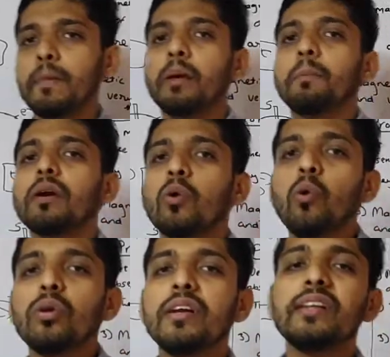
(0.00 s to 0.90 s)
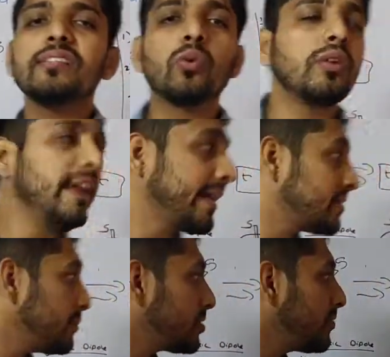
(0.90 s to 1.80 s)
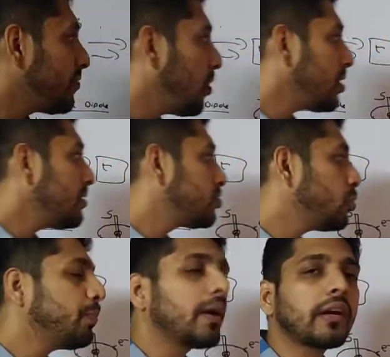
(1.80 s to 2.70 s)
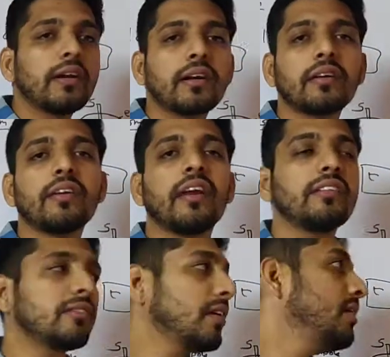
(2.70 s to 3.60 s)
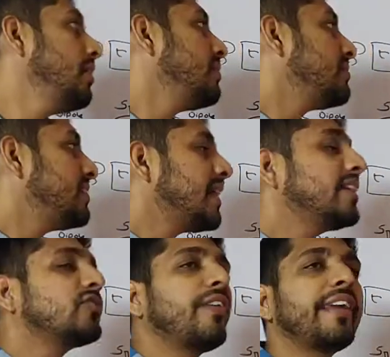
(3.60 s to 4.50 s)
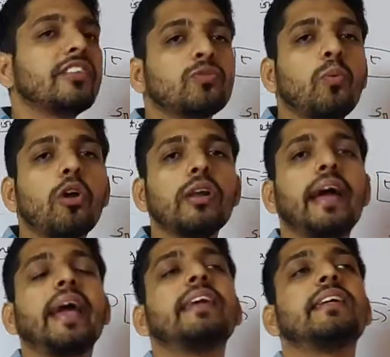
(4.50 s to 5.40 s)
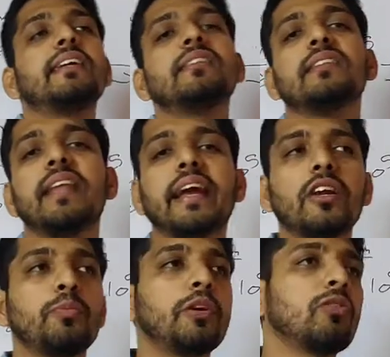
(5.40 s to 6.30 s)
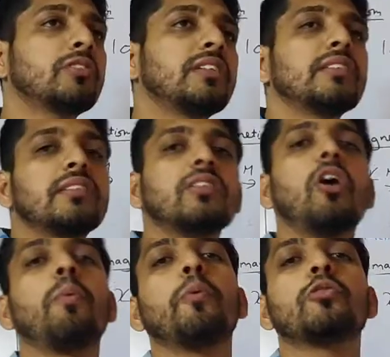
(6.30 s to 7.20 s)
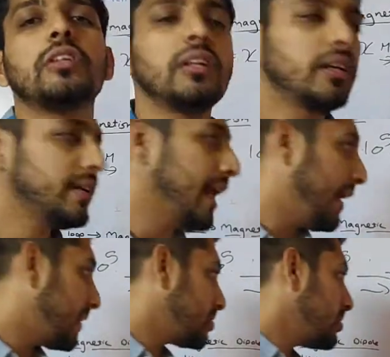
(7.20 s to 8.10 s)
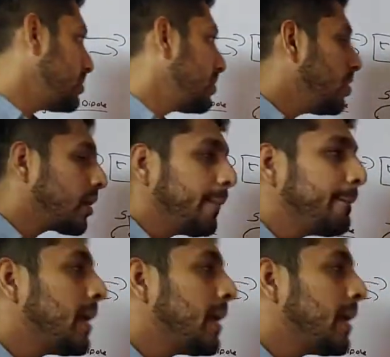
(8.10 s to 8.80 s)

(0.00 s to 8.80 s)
But it is only exception for superconductor. Rest, zeta is very small and it is negative because it is in the opposite direction. Okay.